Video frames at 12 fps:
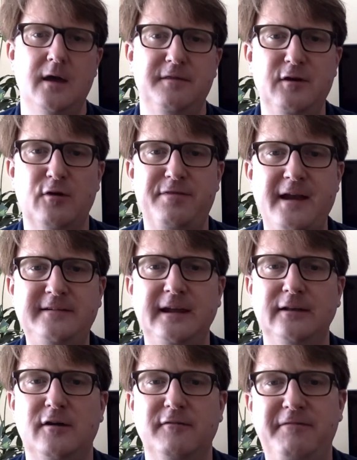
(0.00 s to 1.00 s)
The authentic
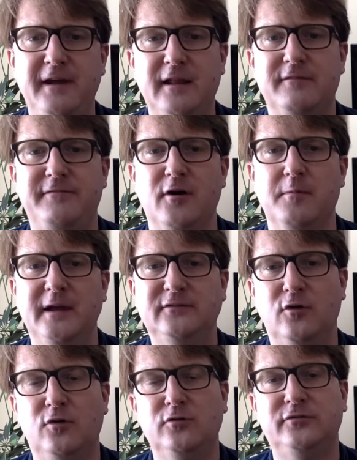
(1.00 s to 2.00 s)
look and feel of the film is
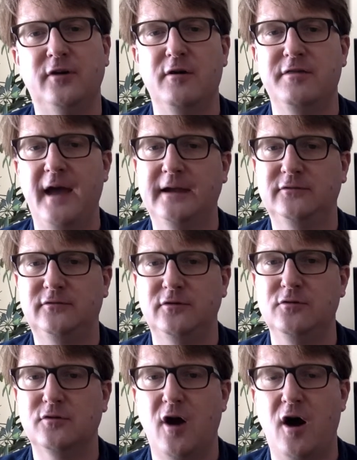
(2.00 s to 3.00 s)
also thanks
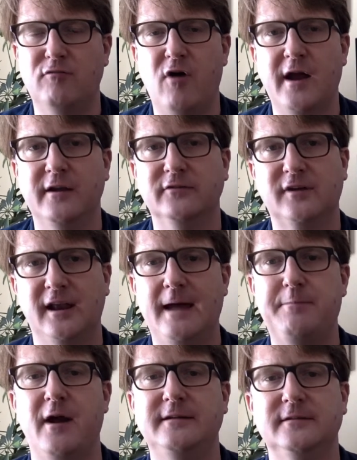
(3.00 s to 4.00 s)
to Carl Reiner's
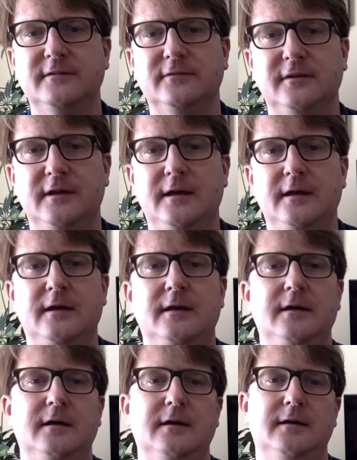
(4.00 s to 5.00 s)
collaborators.
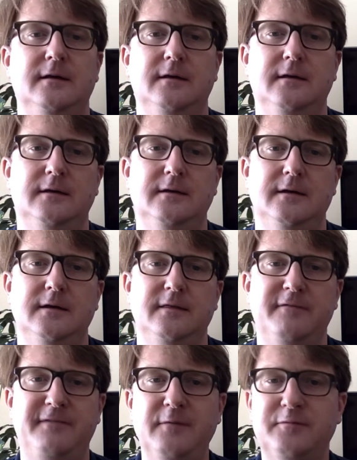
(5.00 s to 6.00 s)

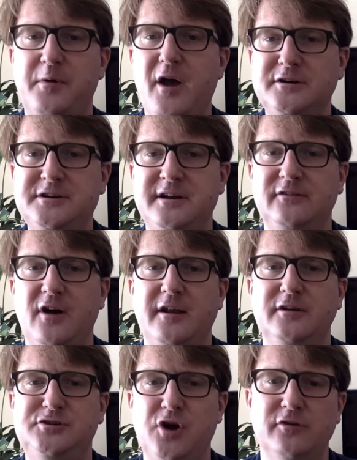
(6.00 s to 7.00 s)
The film's production
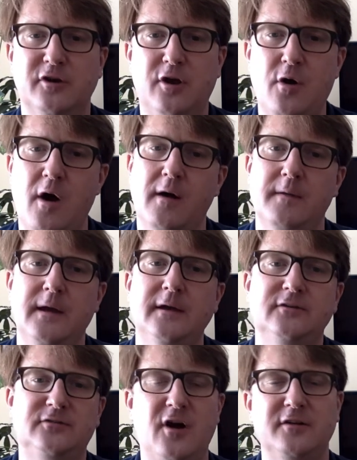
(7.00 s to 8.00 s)
designer, John DeCoeur,
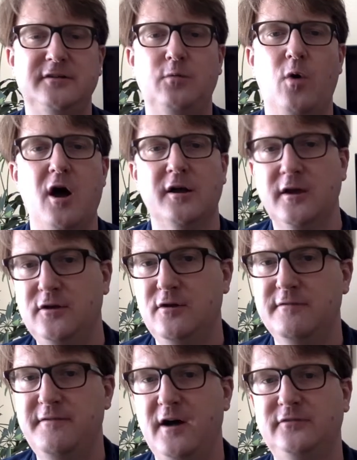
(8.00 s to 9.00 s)
started work at
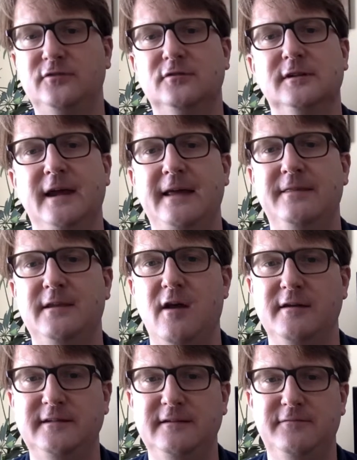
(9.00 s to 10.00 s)
Universal in the
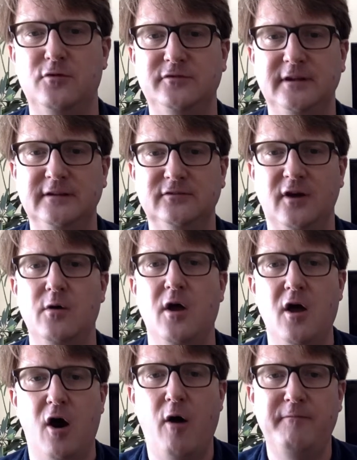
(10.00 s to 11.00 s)
1940s, so
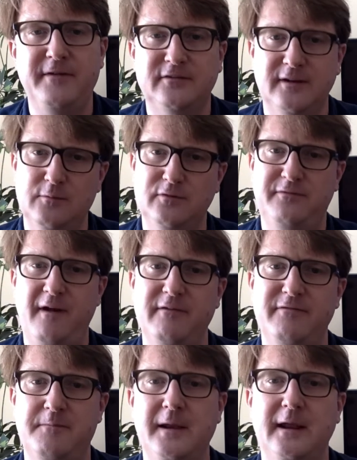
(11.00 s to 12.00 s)
obviously was very
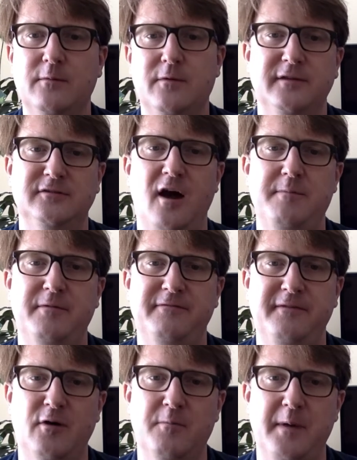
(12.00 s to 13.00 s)
familiar with the type of
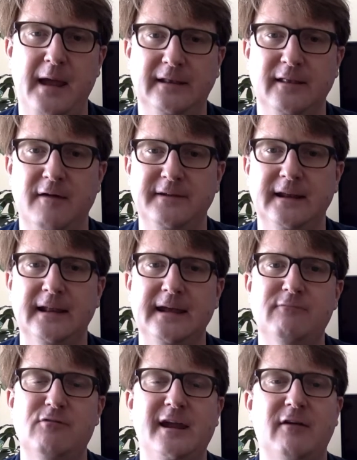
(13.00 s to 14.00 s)
film being
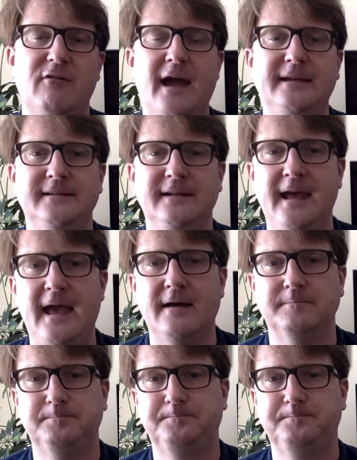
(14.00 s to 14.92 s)
lovingly recreated here.